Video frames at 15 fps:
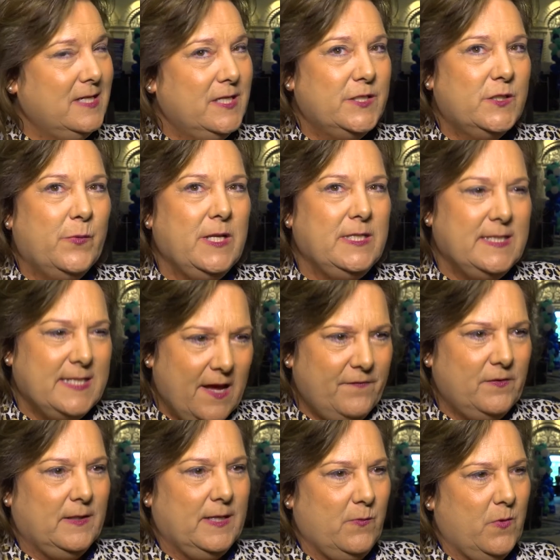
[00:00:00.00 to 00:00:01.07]
So we
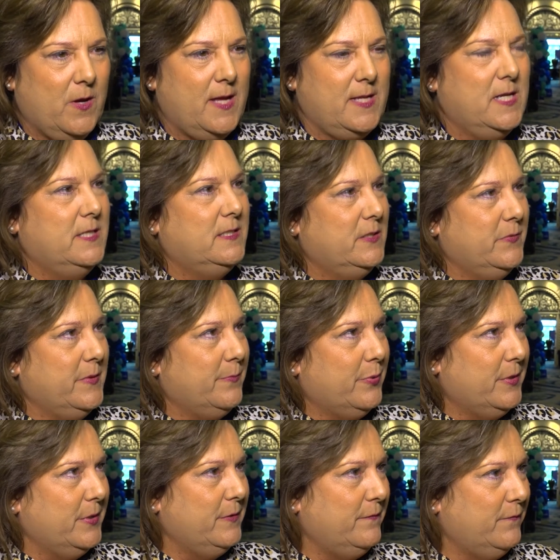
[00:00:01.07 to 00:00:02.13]
definitely want to
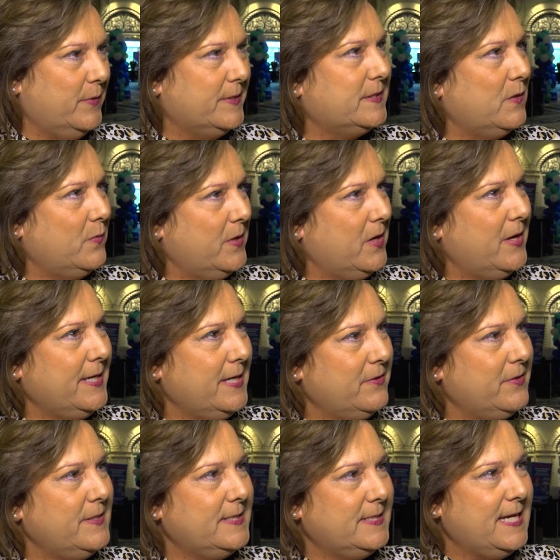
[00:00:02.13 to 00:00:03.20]
improve what's going on here
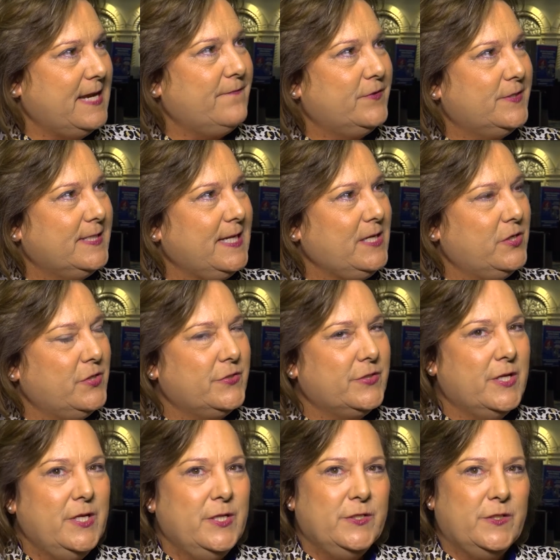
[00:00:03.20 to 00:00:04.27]
in the state for seniors.
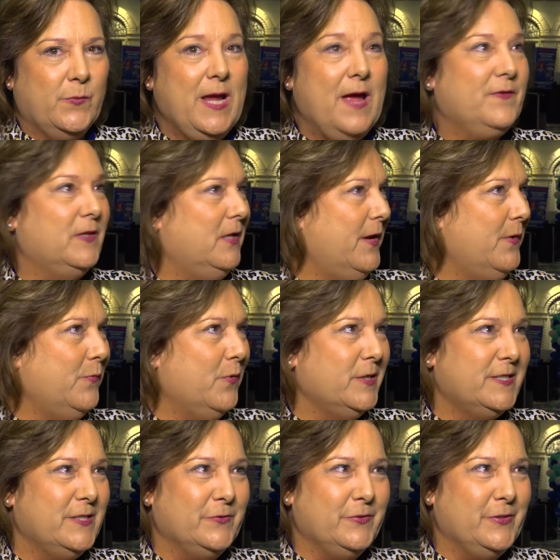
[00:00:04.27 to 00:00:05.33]
So we have a lot of work
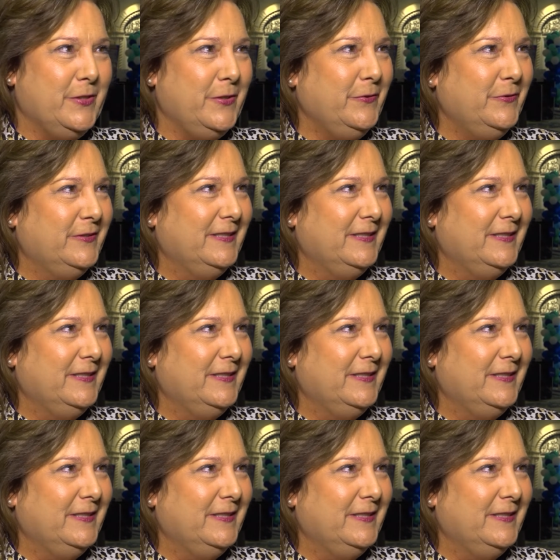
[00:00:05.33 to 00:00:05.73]
still to do.